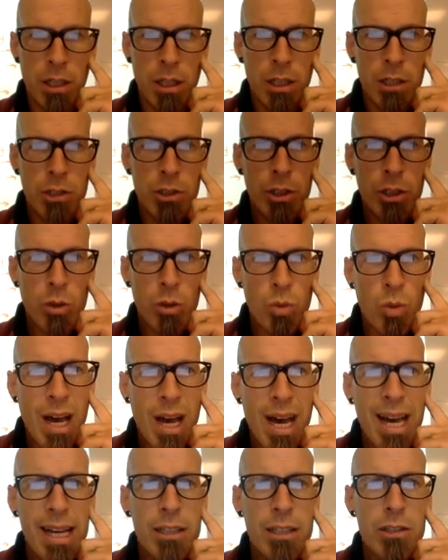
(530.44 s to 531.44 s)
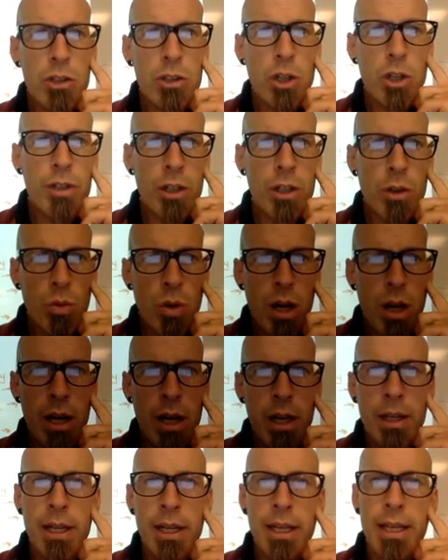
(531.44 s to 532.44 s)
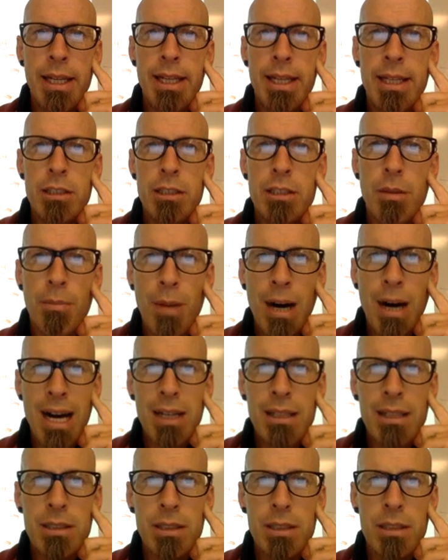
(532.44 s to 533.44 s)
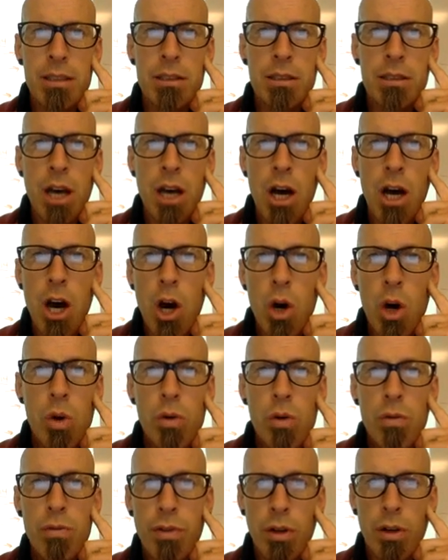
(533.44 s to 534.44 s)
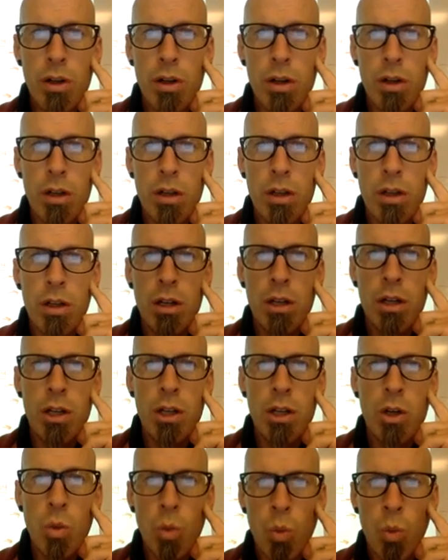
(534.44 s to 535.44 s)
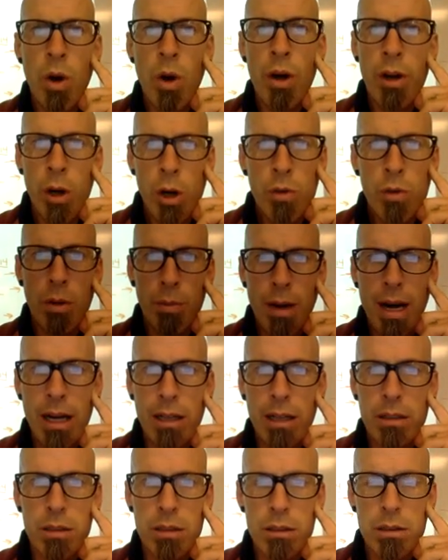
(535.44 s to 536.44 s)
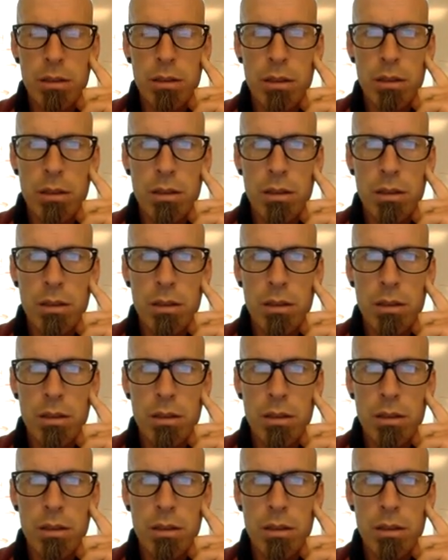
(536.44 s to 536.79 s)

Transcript: So your rise over your run is boxes over 1 over boxes.